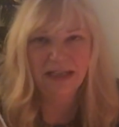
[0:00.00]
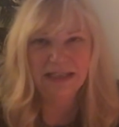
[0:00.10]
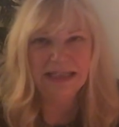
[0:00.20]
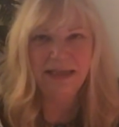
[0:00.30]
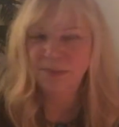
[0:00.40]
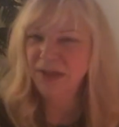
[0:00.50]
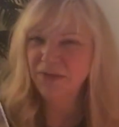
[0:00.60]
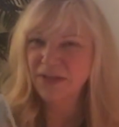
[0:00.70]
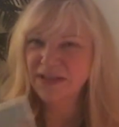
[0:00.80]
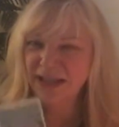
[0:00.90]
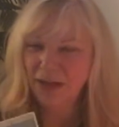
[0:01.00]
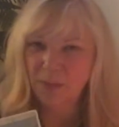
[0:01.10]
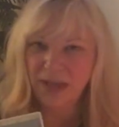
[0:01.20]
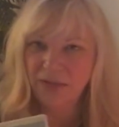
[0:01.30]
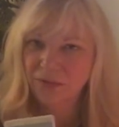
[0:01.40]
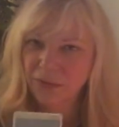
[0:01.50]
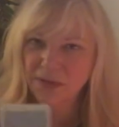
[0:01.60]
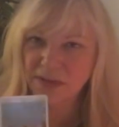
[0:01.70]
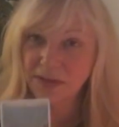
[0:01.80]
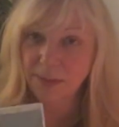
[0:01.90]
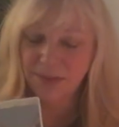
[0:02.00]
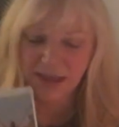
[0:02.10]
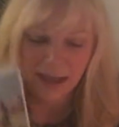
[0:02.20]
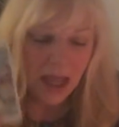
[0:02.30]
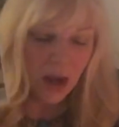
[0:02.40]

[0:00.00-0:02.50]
and in a bit of a stalemate for something.